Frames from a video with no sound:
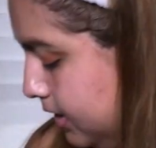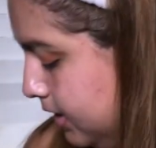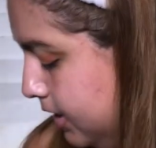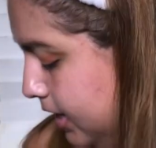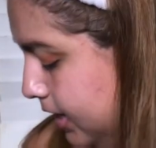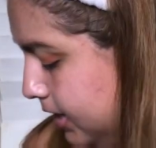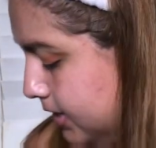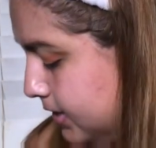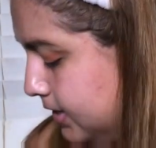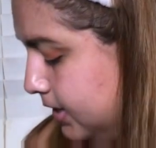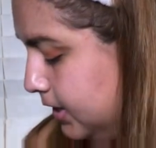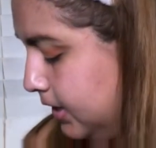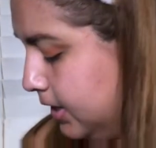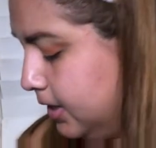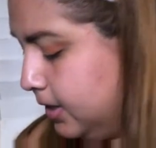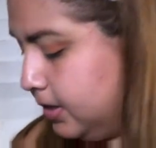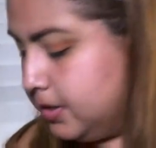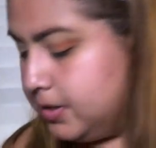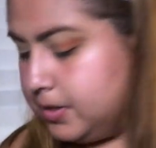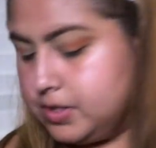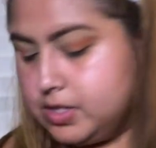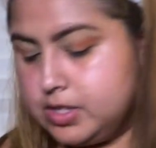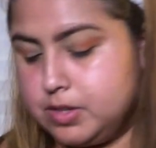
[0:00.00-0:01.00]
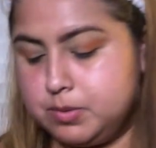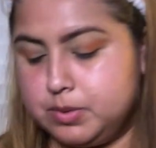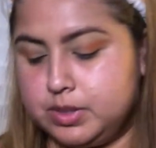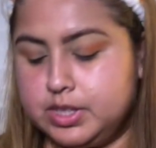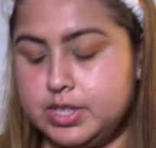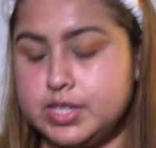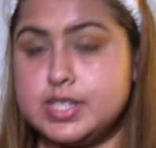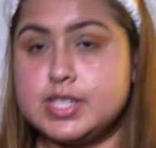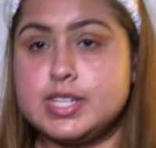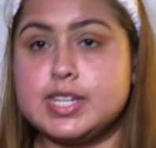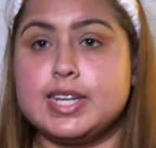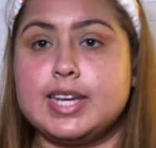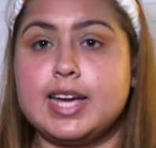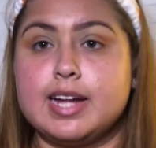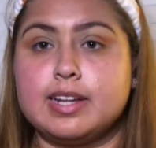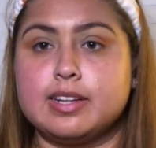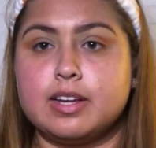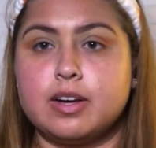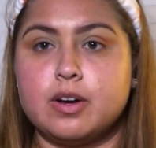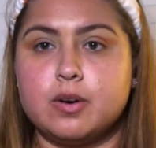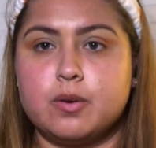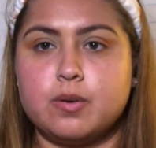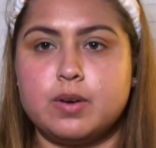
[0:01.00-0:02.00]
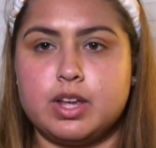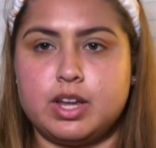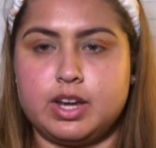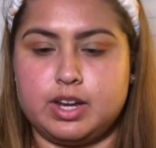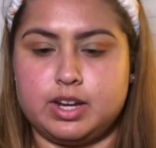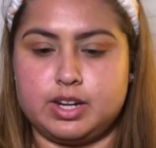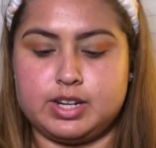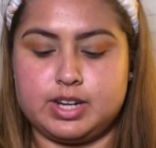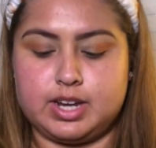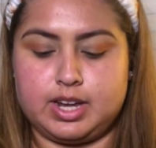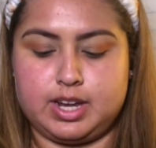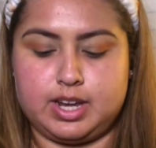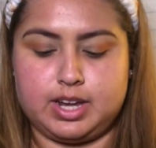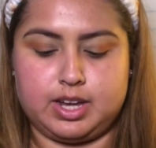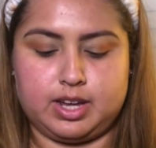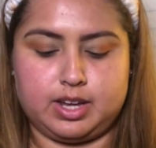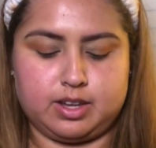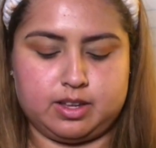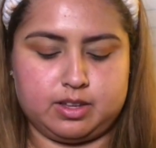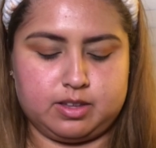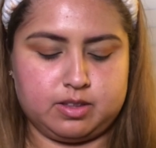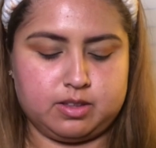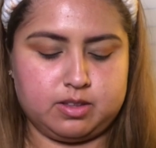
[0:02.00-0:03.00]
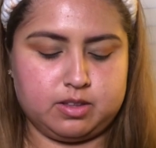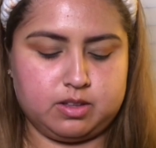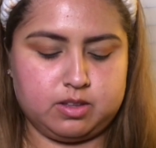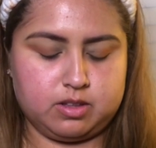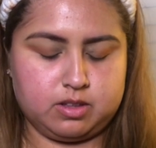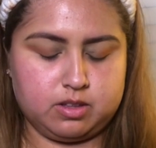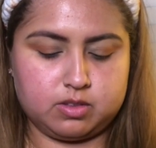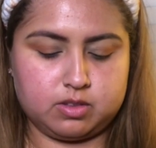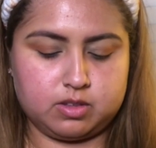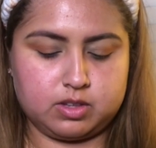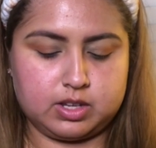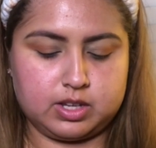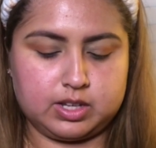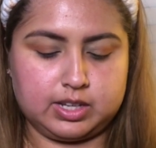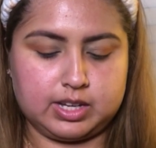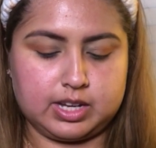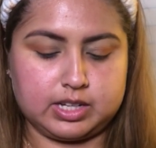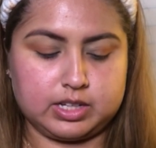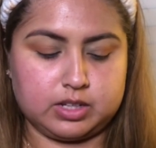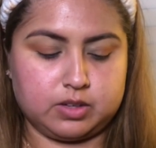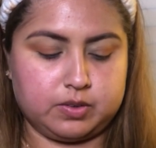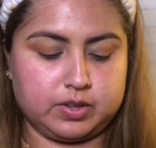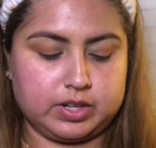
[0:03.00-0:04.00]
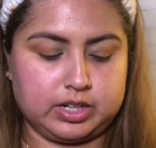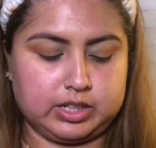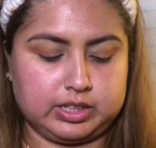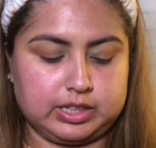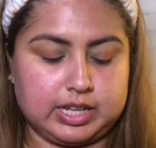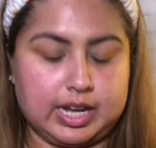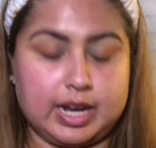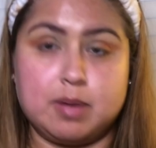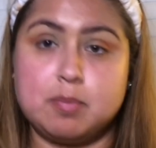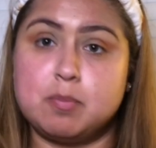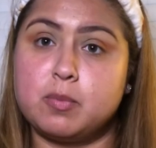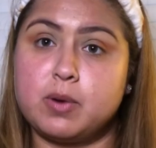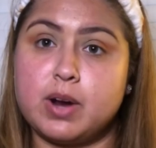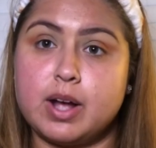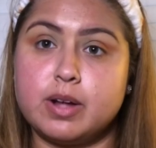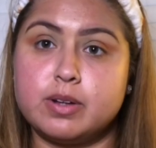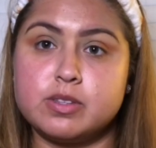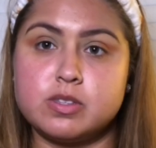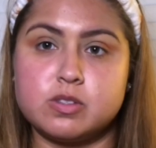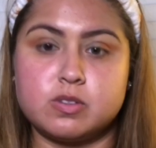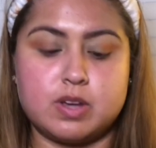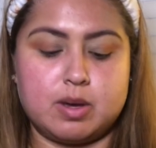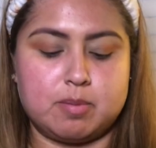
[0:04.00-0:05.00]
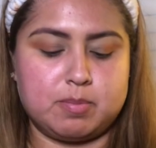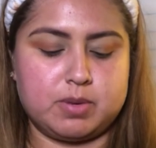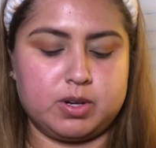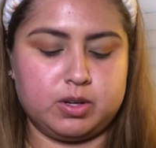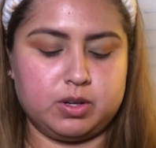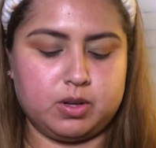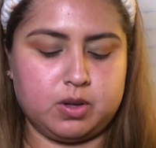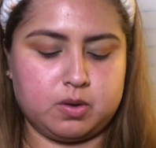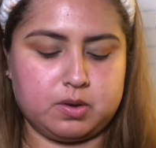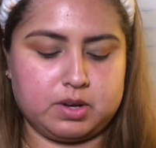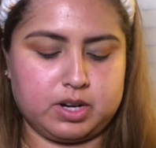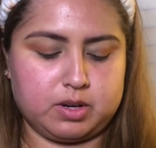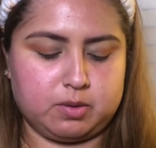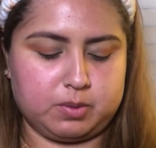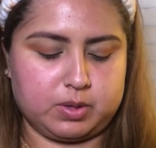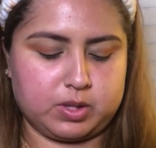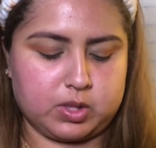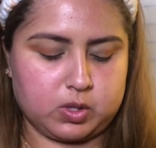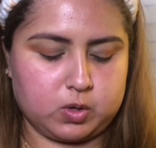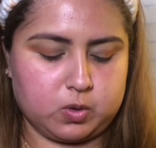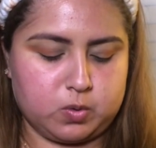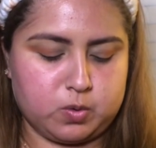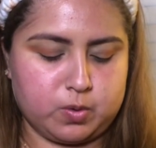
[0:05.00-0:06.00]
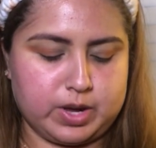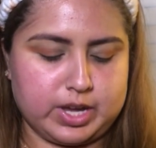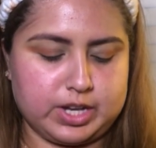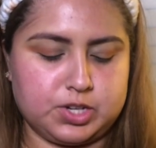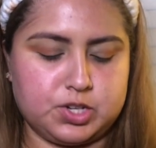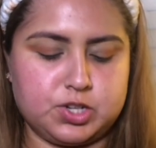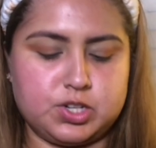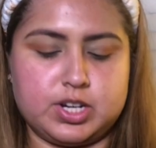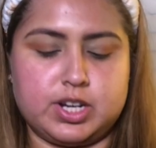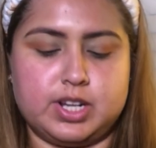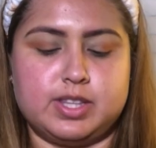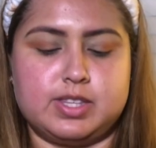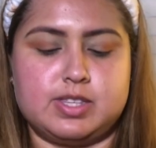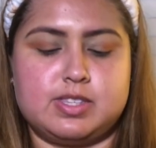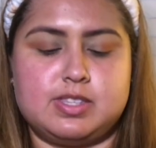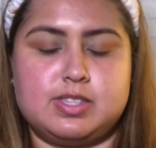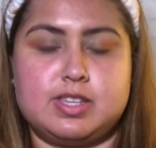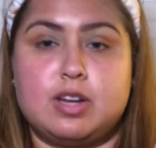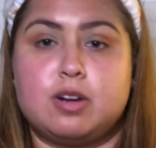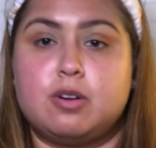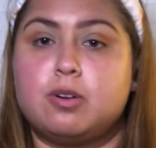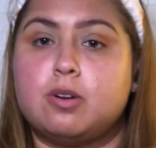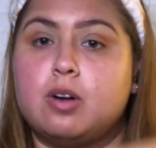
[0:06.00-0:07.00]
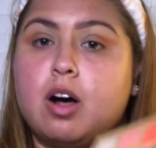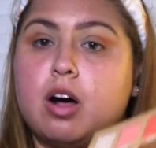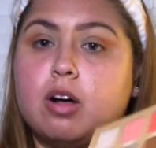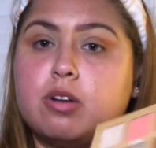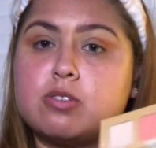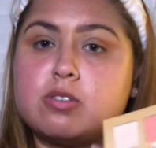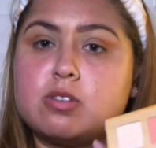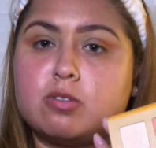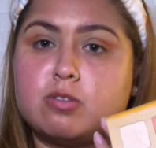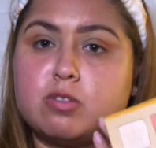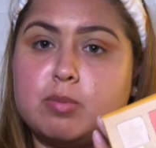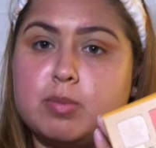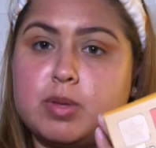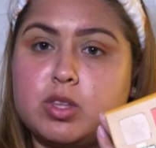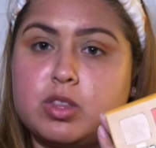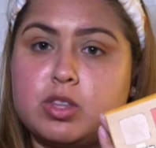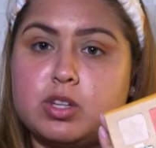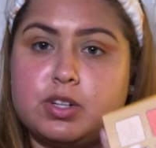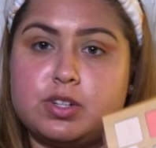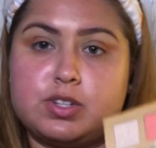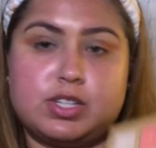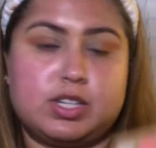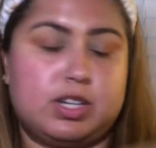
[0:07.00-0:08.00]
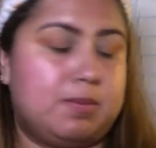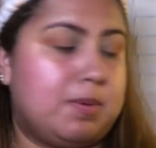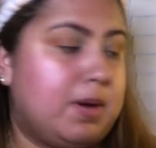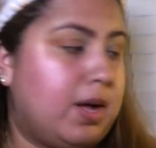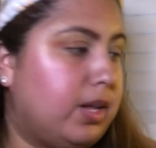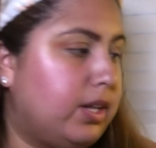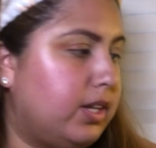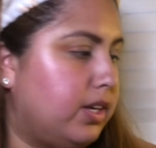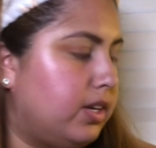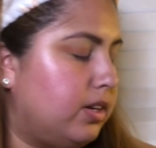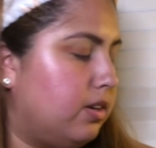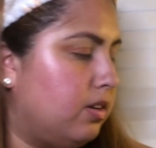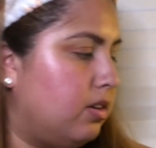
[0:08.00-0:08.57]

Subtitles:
next thing he goes in with is a yellow and a yellow and a light brown, so I'm going to go in with Quench and Subtle, also from the Thirsty palette.